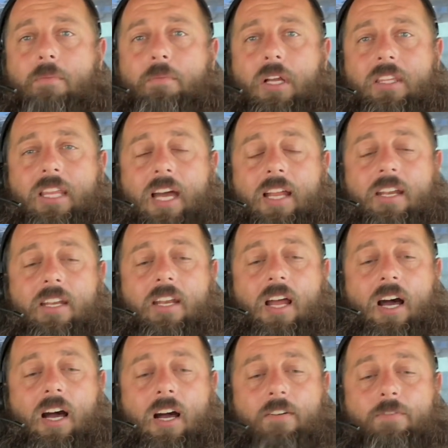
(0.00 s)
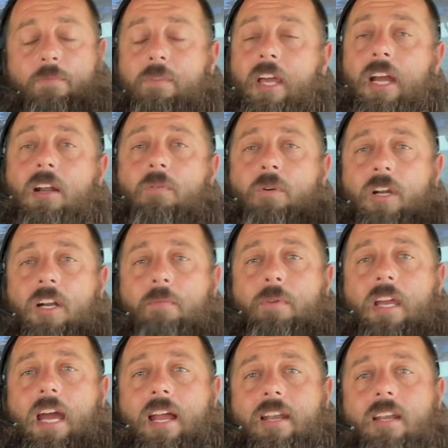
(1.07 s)
But then from there, we're gonna be
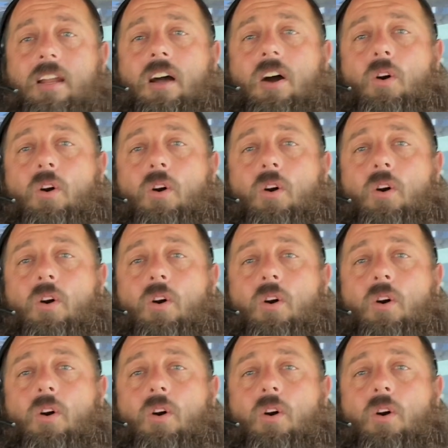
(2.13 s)
heading